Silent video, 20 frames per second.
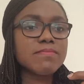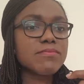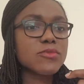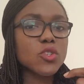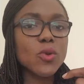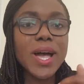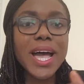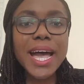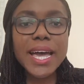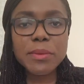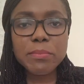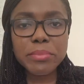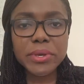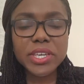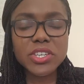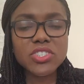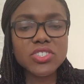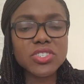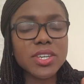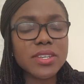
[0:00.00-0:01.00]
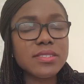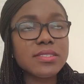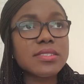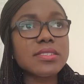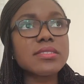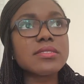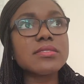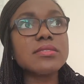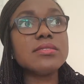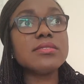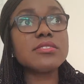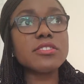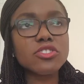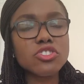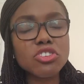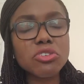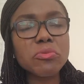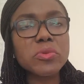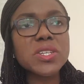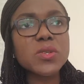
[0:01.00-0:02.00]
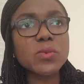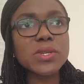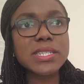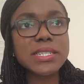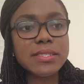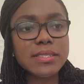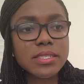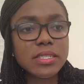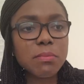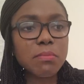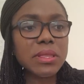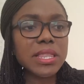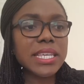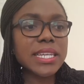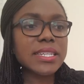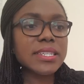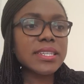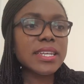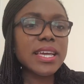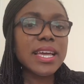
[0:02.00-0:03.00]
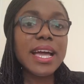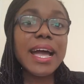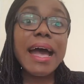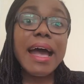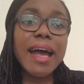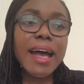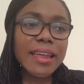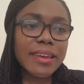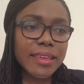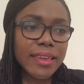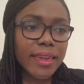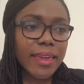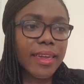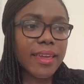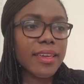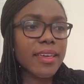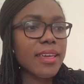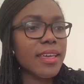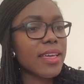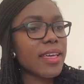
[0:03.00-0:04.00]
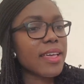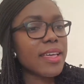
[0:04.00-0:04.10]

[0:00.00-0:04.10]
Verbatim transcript: to have patience, to nurture it with discipline and care.